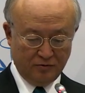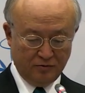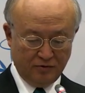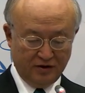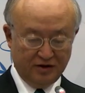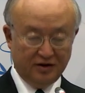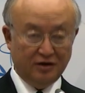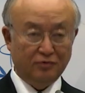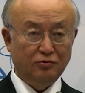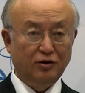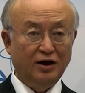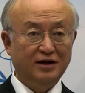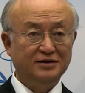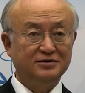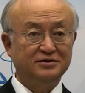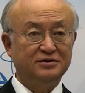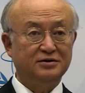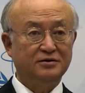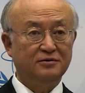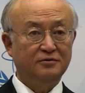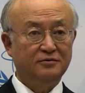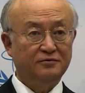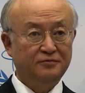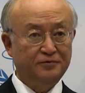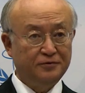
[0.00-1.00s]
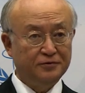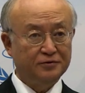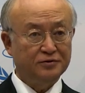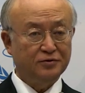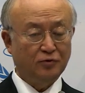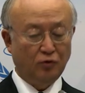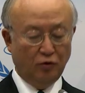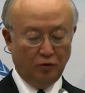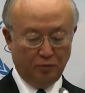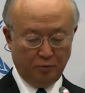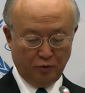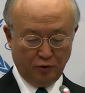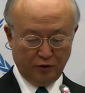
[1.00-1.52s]
With Iran's full
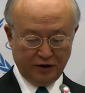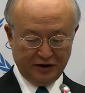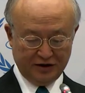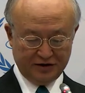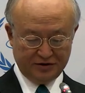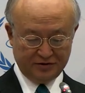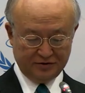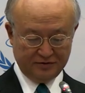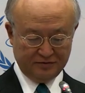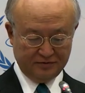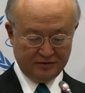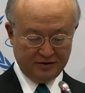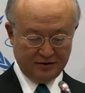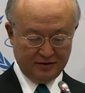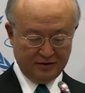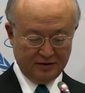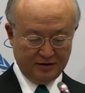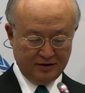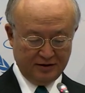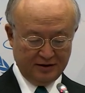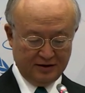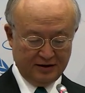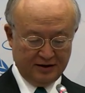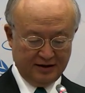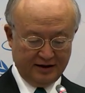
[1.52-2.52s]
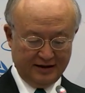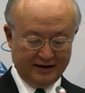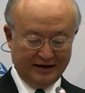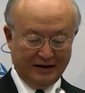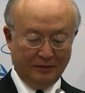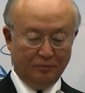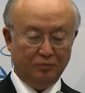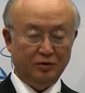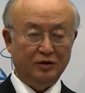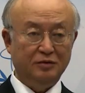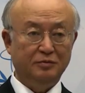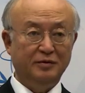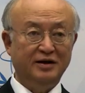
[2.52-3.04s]
cooperation in
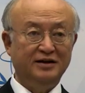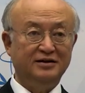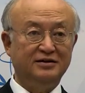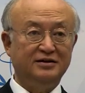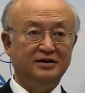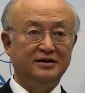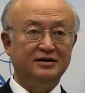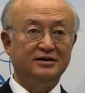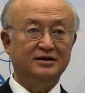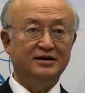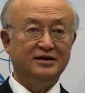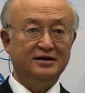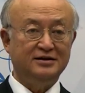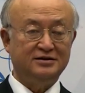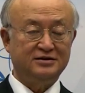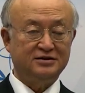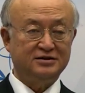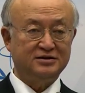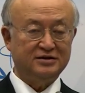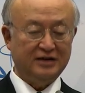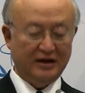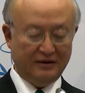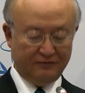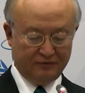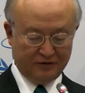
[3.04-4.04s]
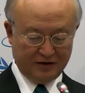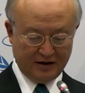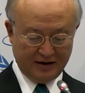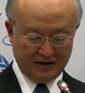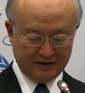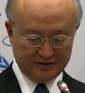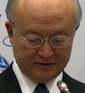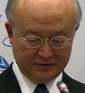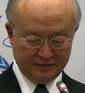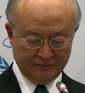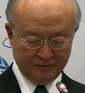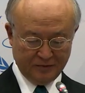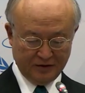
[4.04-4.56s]
implementing its
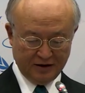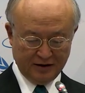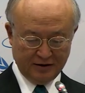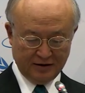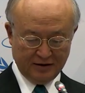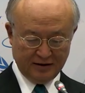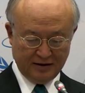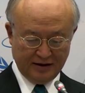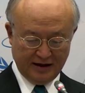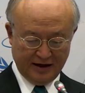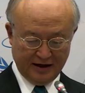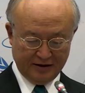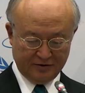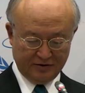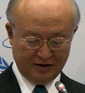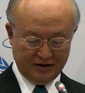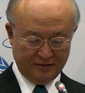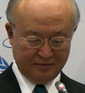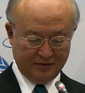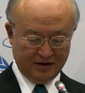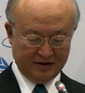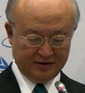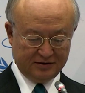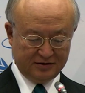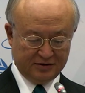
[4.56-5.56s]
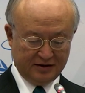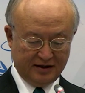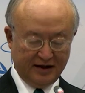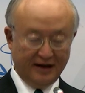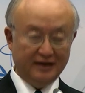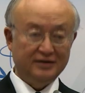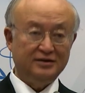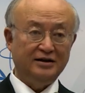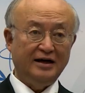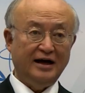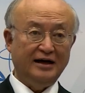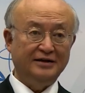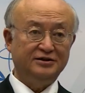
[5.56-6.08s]
safeguard agreement
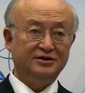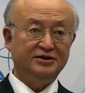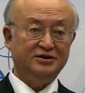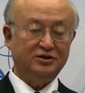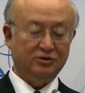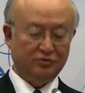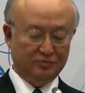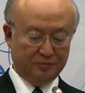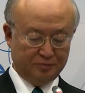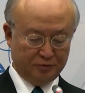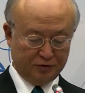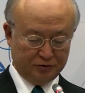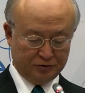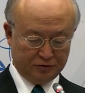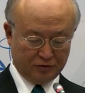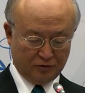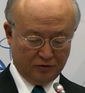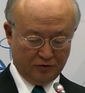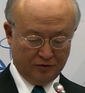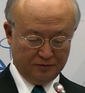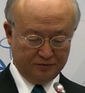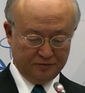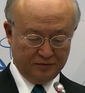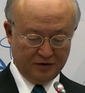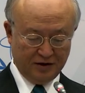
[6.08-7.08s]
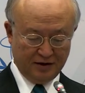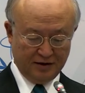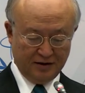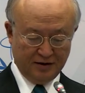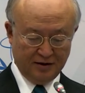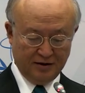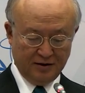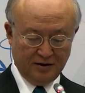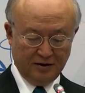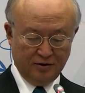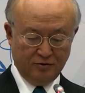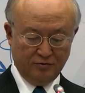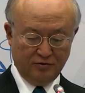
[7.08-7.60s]
and Additional Protocol,
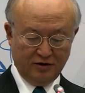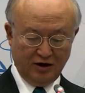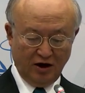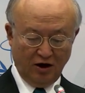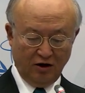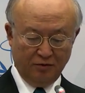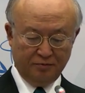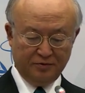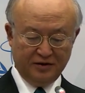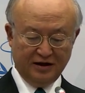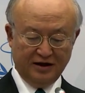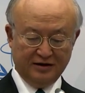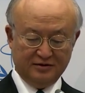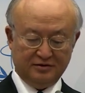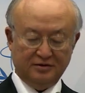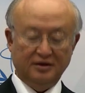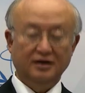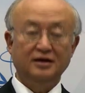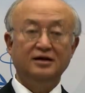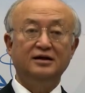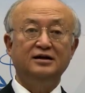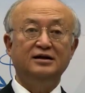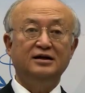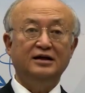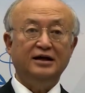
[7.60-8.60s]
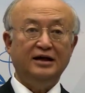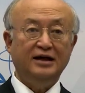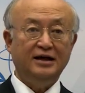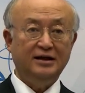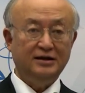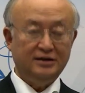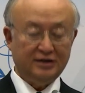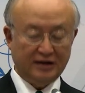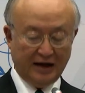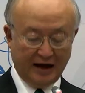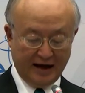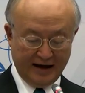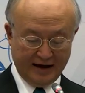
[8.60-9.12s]
we hope that,
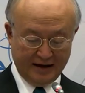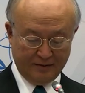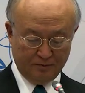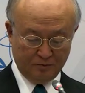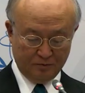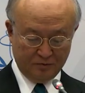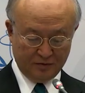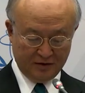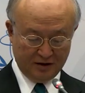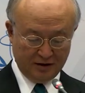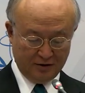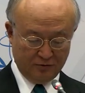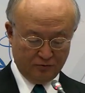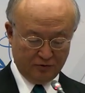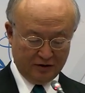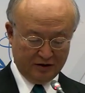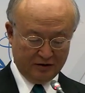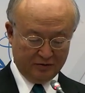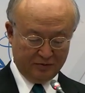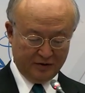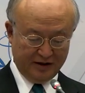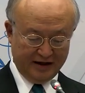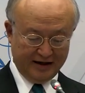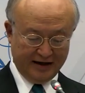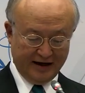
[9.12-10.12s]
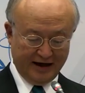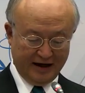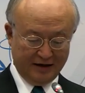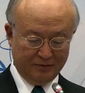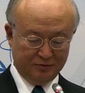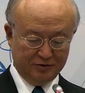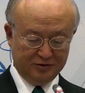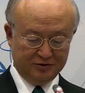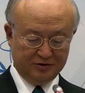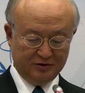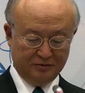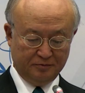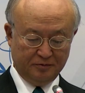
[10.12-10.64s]
in time, we will be
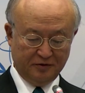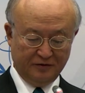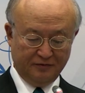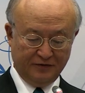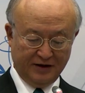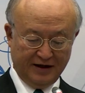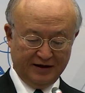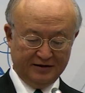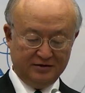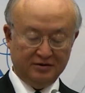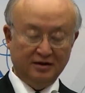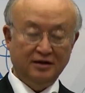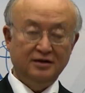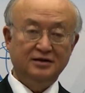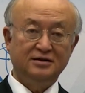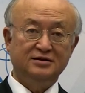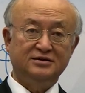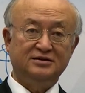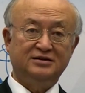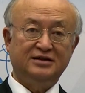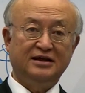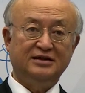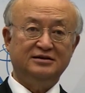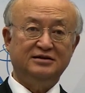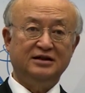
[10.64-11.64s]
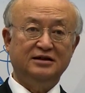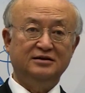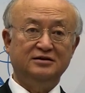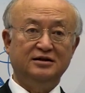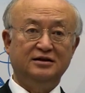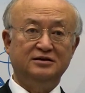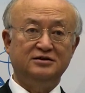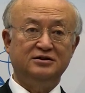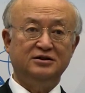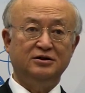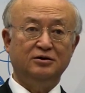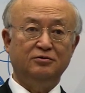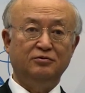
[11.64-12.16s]
able to provide such an
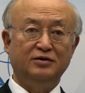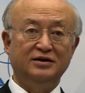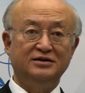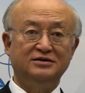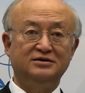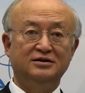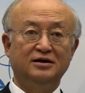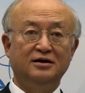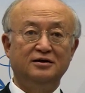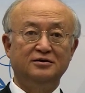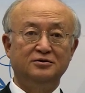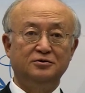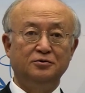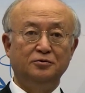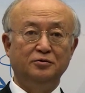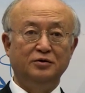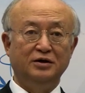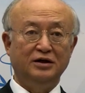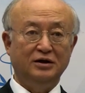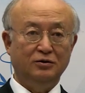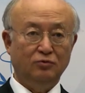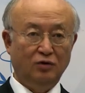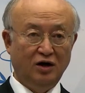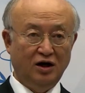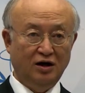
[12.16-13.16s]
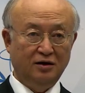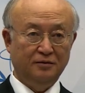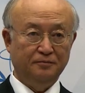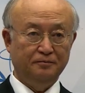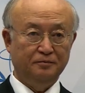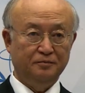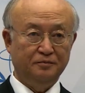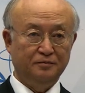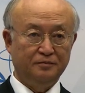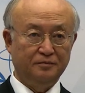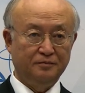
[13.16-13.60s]
assurance to Iran.